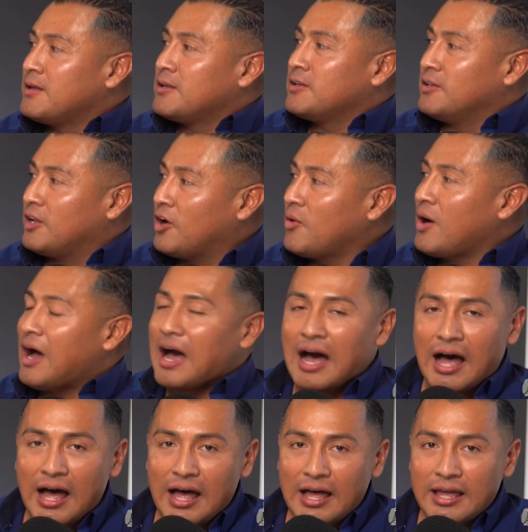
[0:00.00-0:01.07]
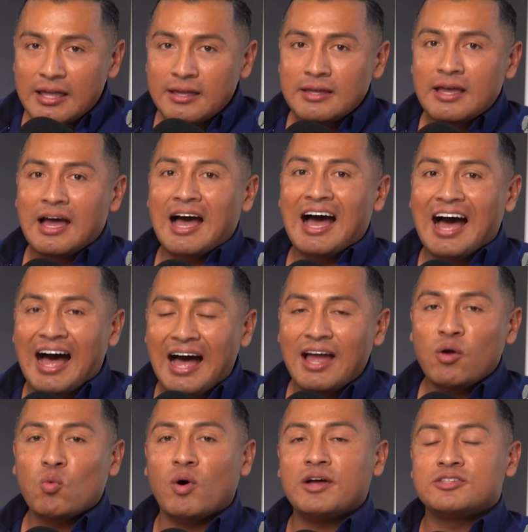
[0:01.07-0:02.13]
you know, I
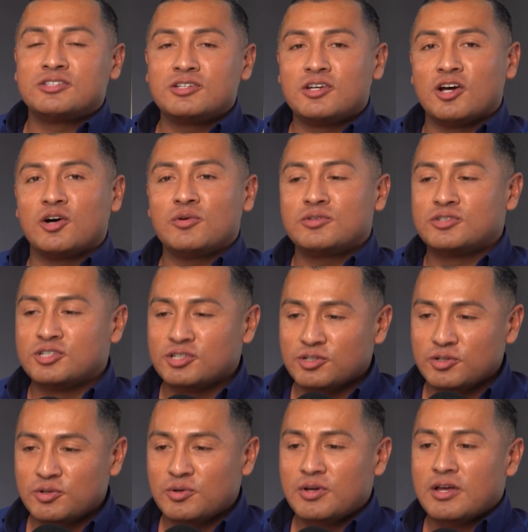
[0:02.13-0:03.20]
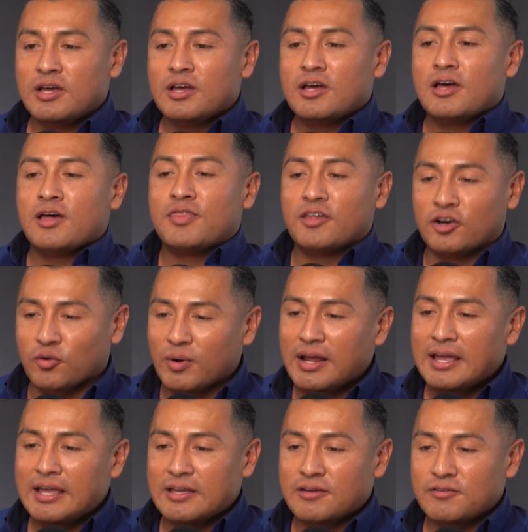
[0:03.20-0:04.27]
I want to go to the
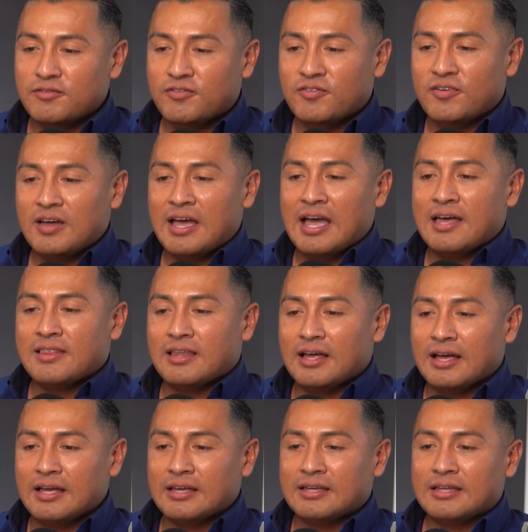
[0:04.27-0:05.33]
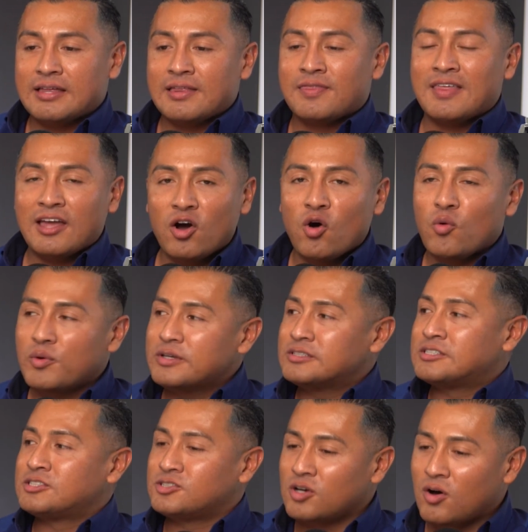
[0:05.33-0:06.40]
grave and like they always
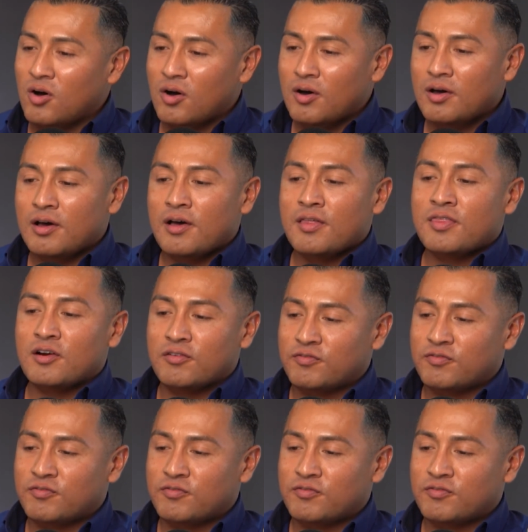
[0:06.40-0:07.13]
saw their